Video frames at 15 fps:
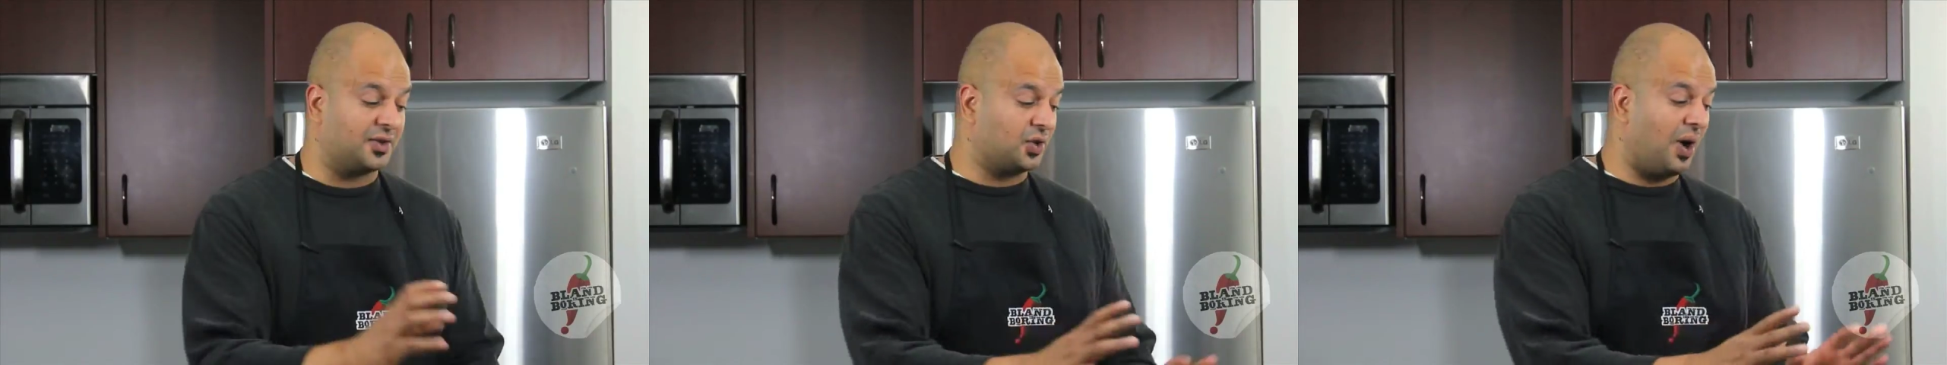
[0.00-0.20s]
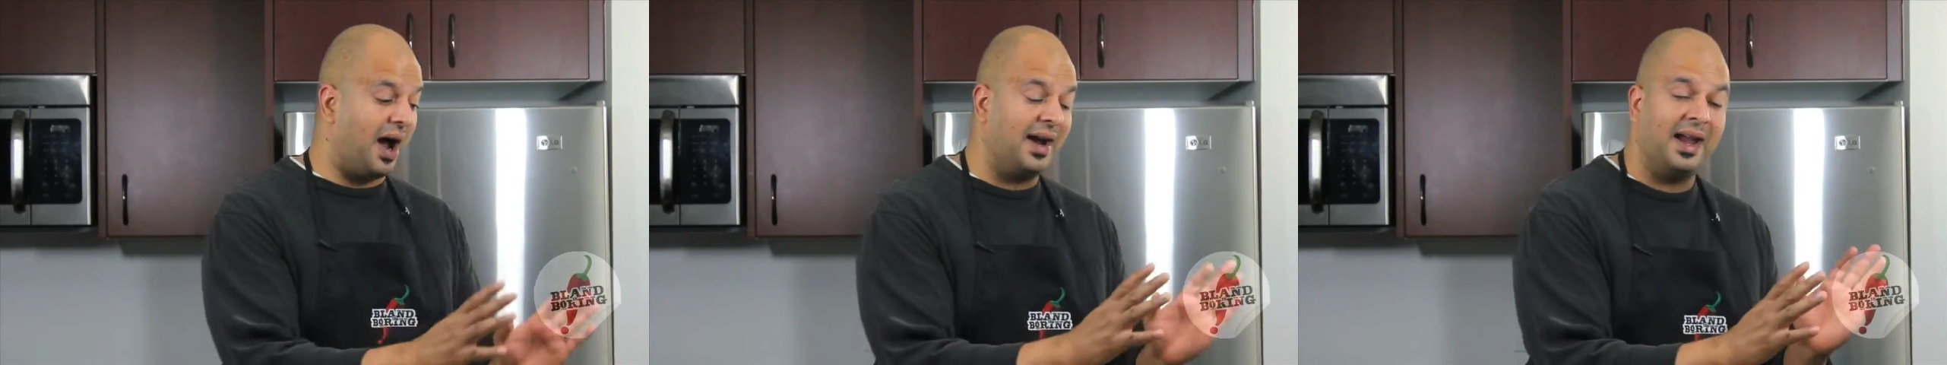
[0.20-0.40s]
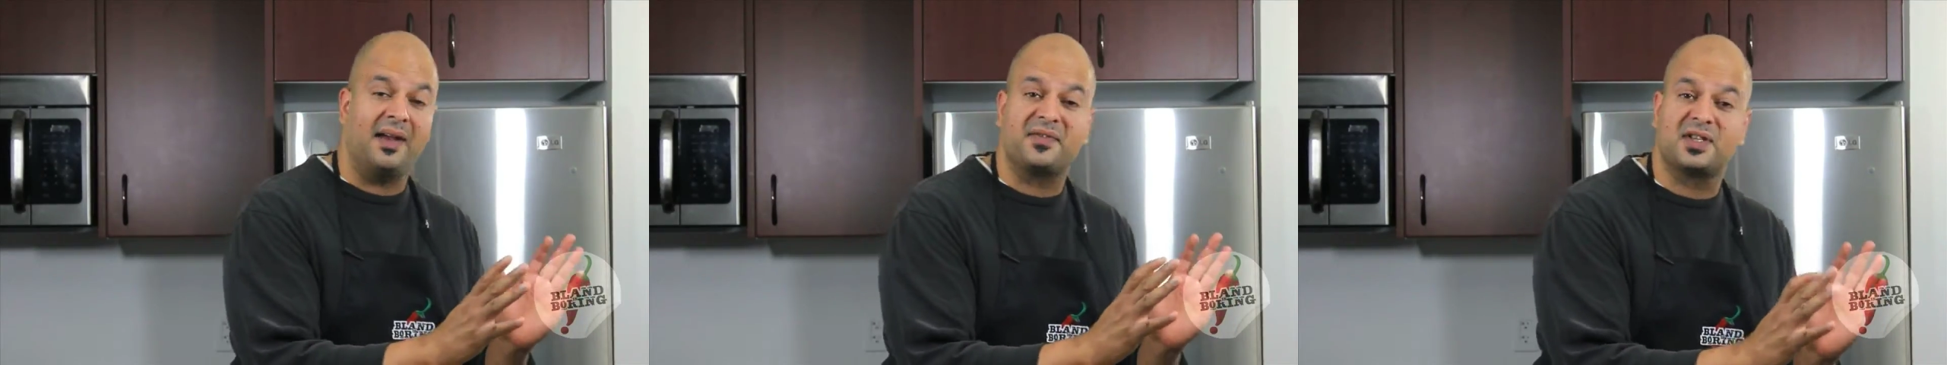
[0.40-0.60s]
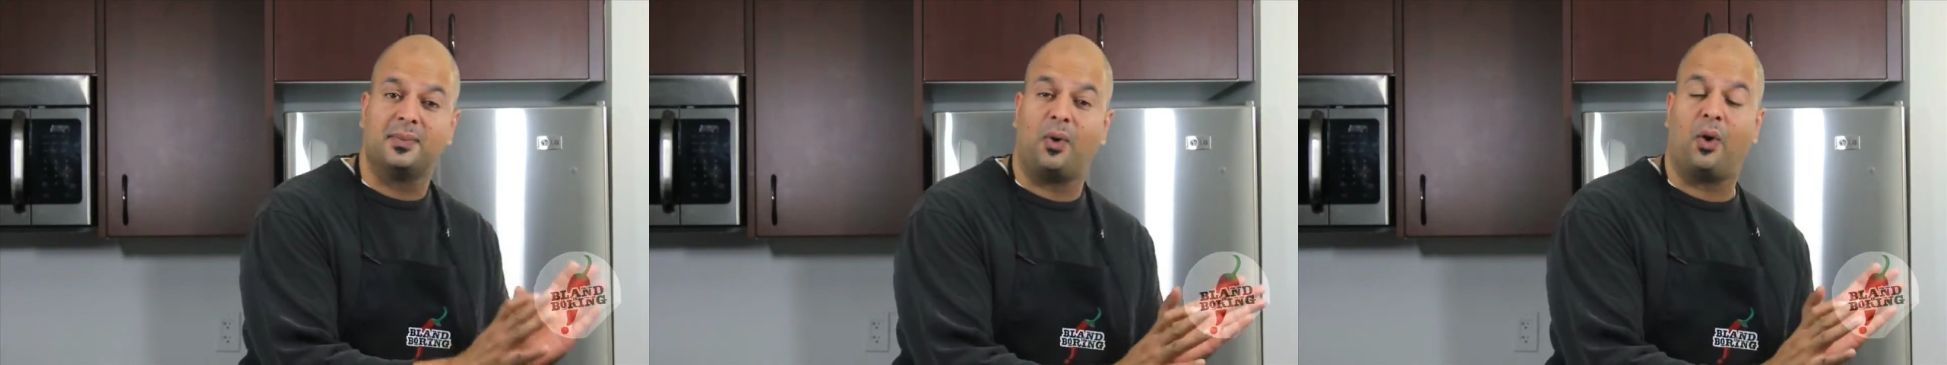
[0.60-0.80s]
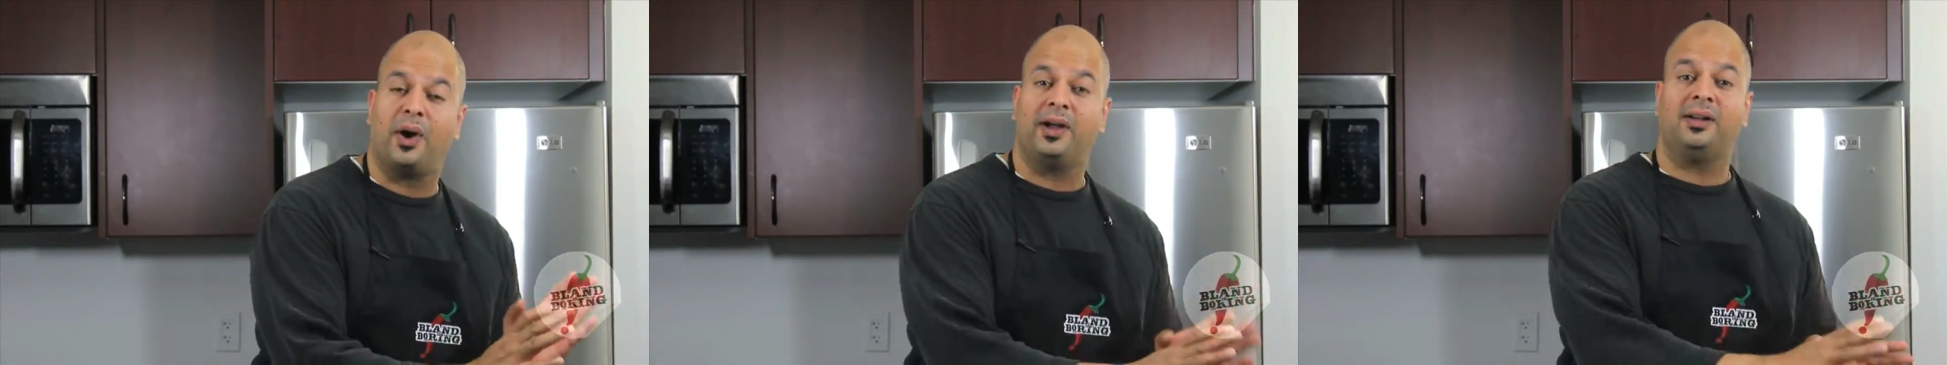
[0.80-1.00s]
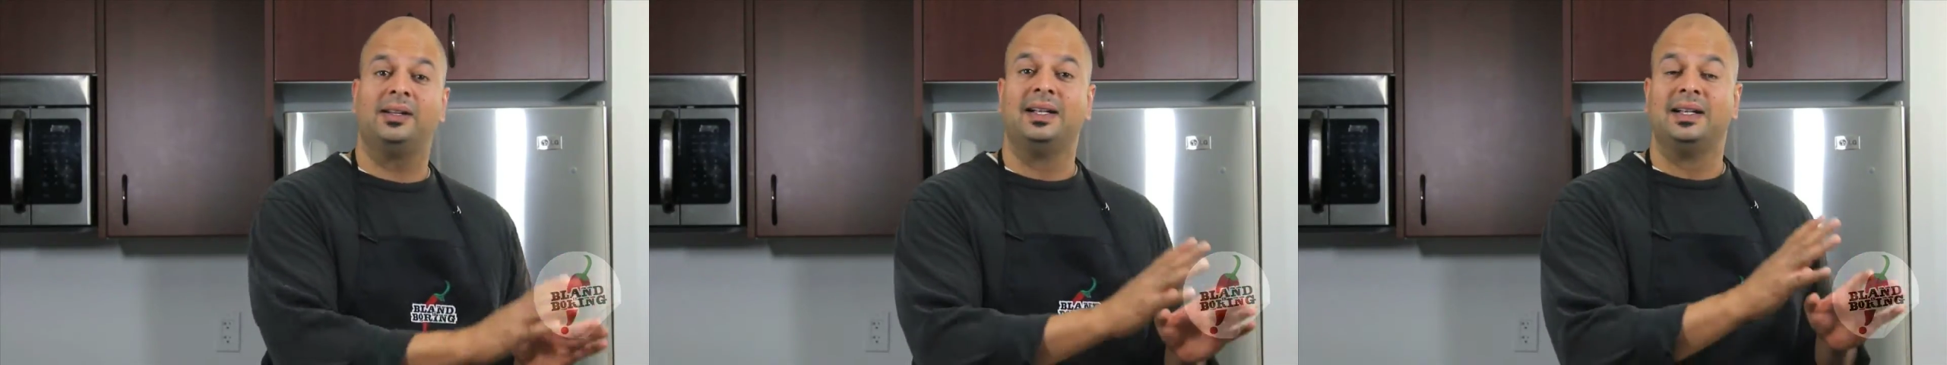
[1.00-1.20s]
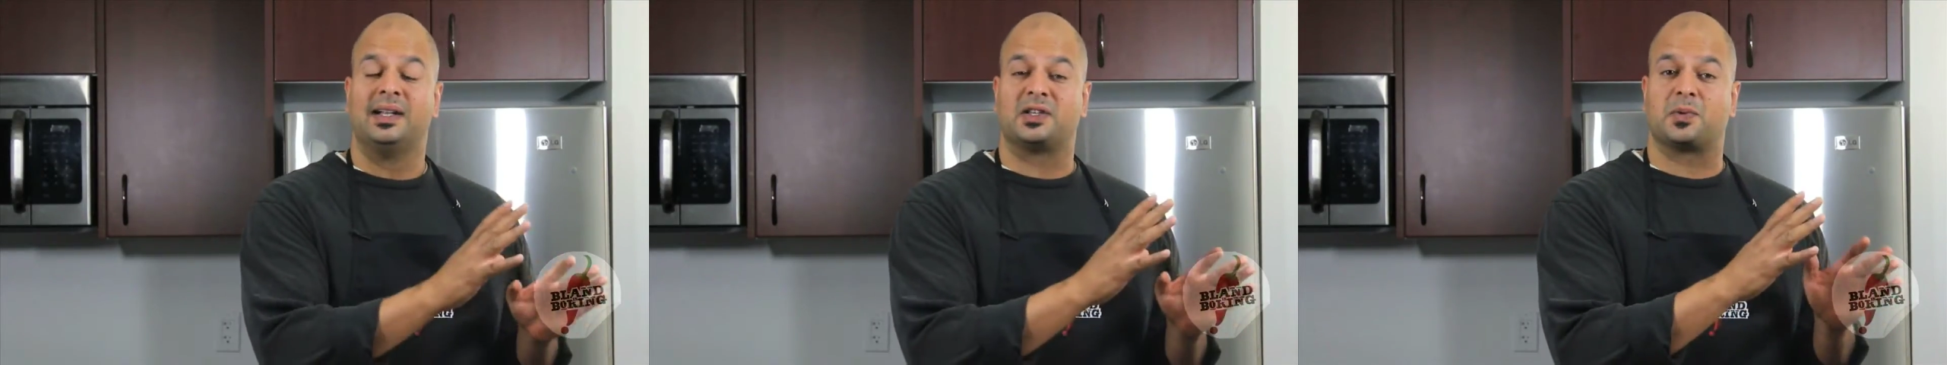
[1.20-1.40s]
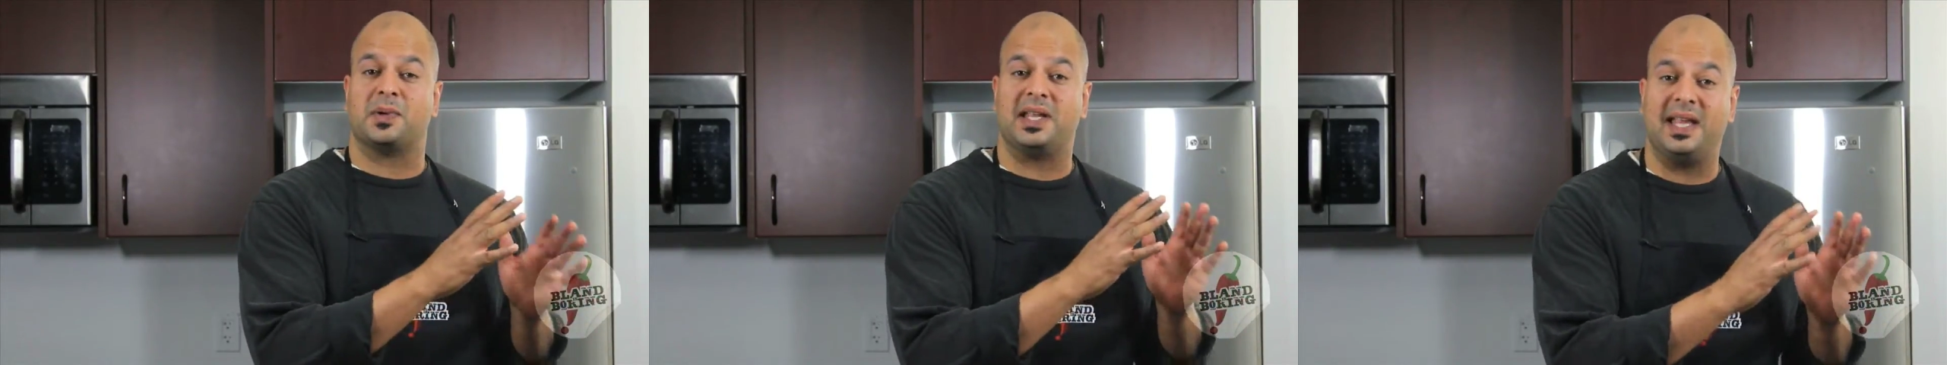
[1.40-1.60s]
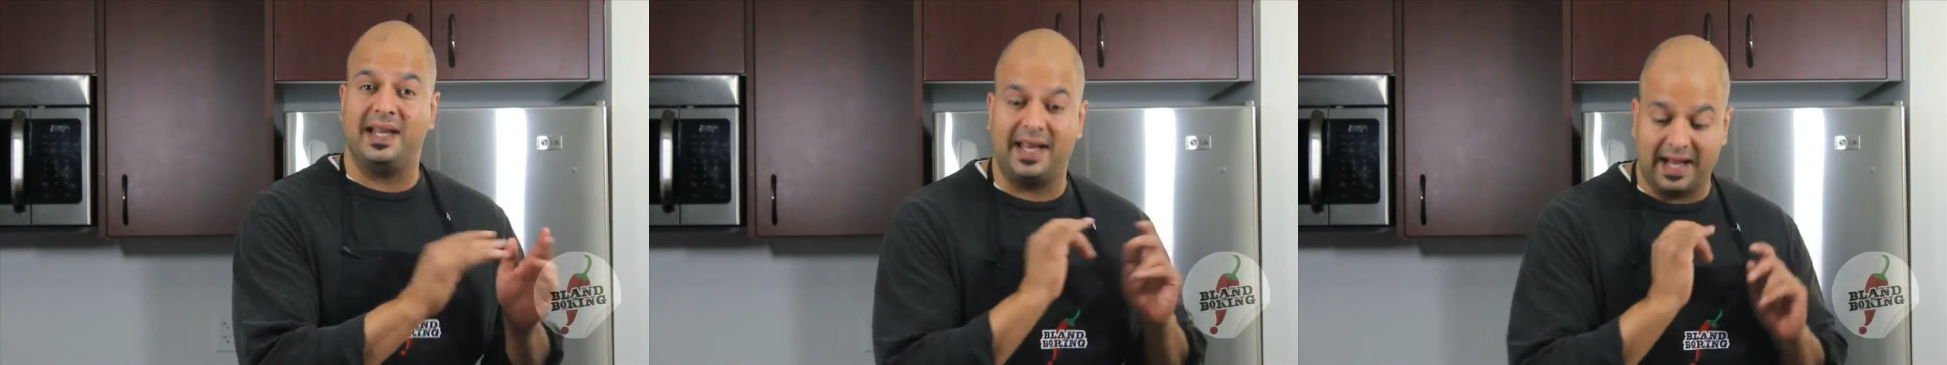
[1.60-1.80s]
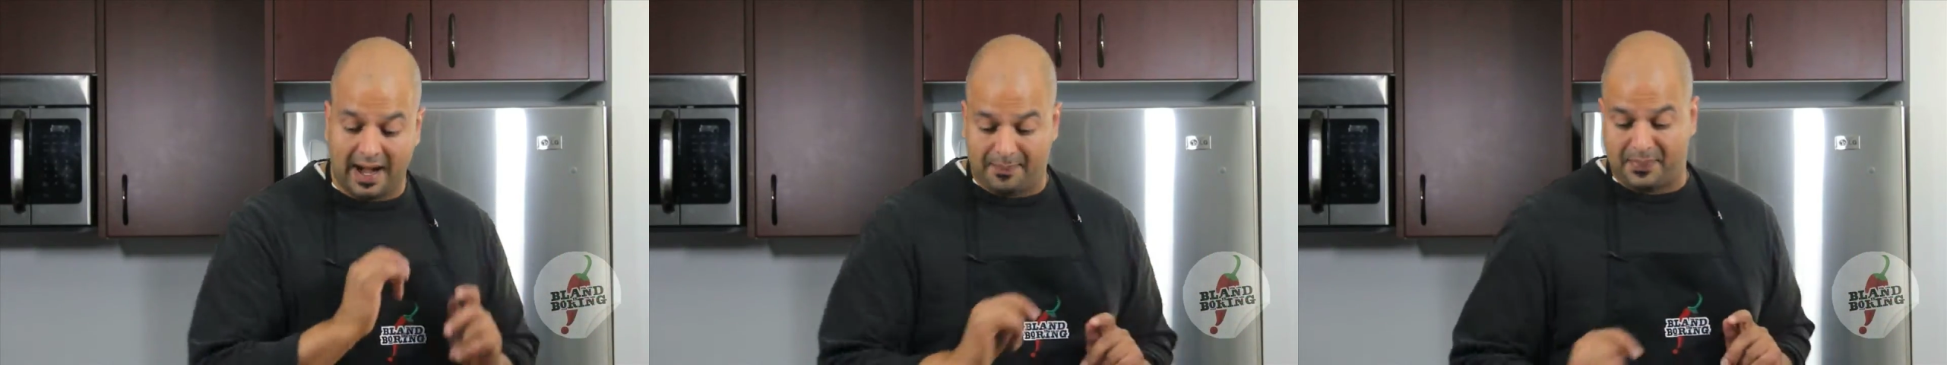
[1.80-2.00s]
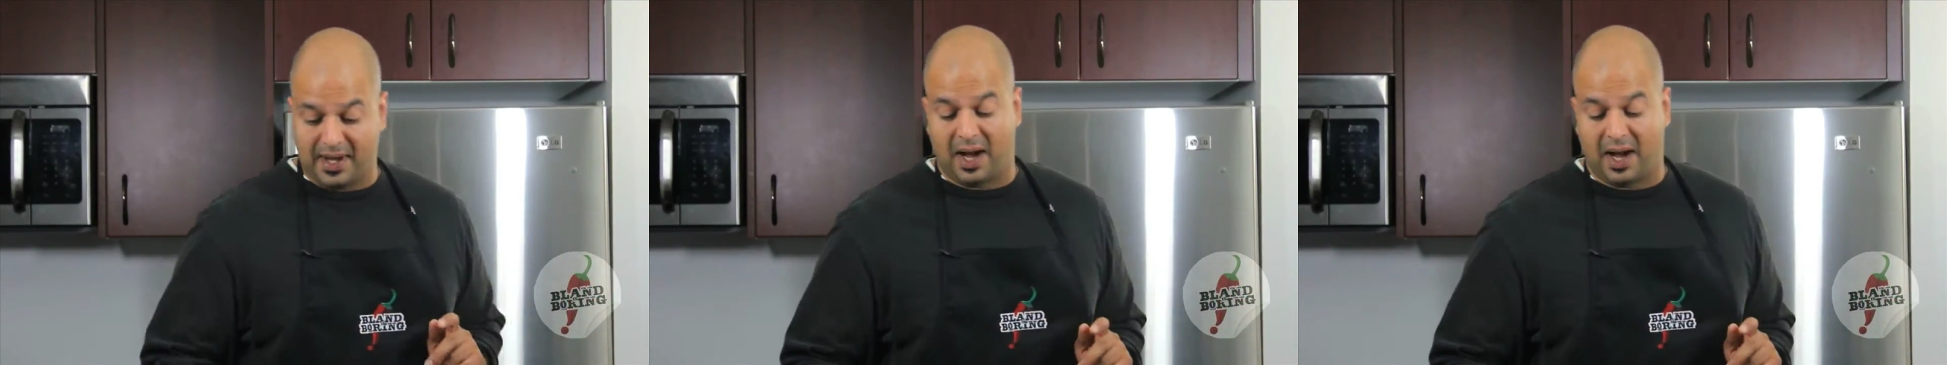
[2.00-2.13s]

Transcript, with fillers: So I have some oil that's been heating up.